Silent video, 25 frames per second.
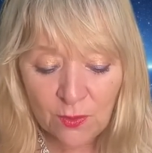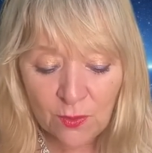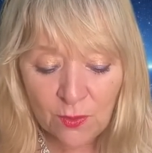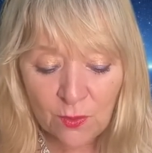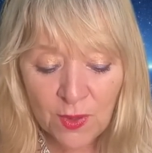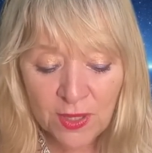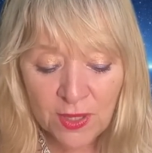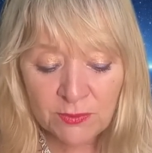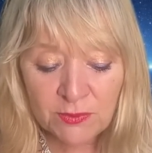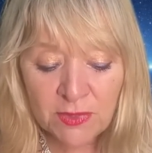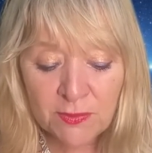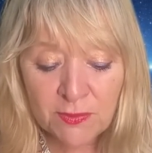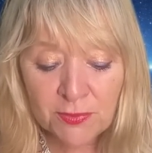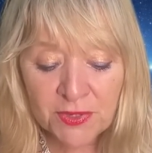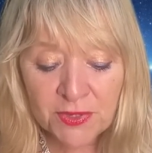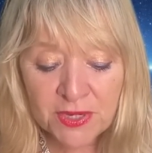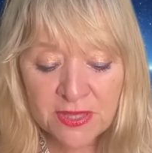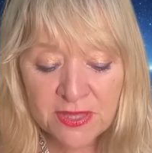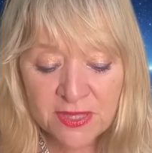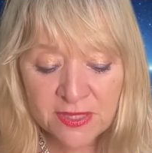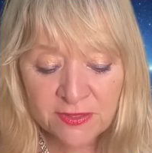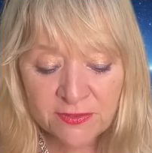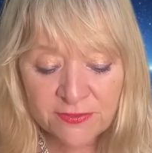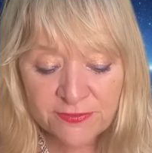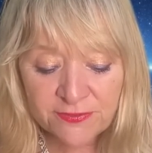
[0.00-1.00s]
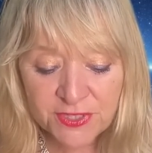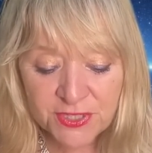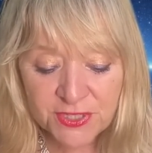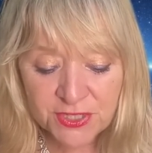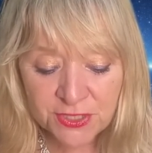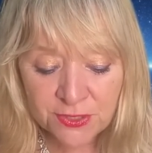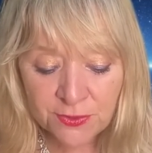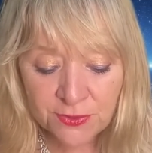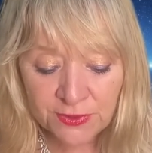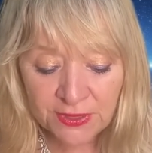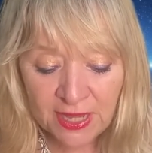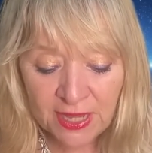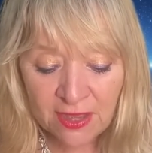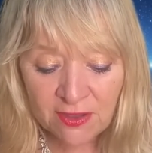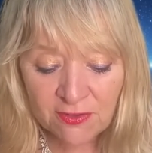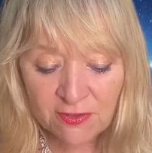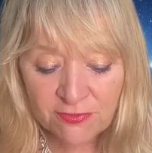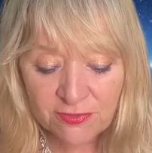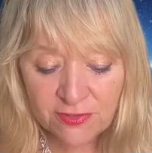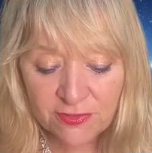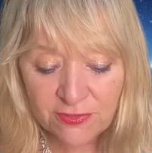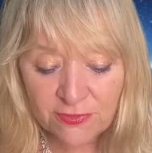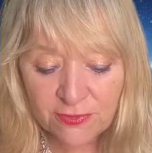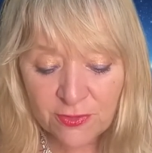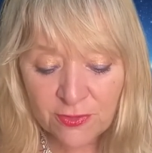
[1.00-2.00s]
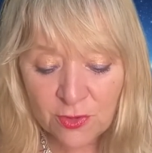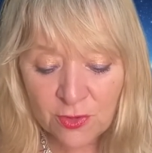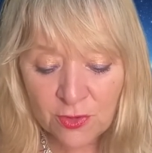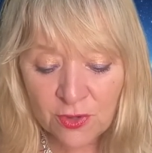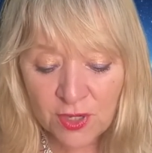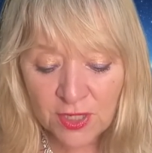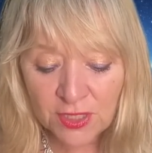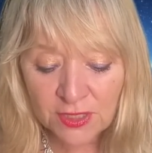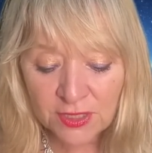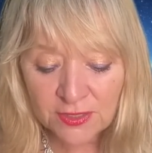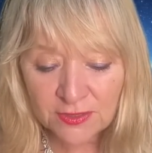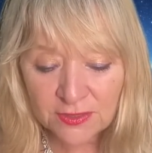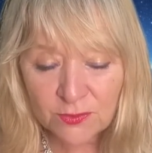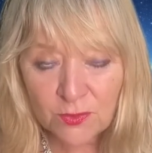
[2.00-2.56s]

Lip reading: when we breathe in for two and out for four,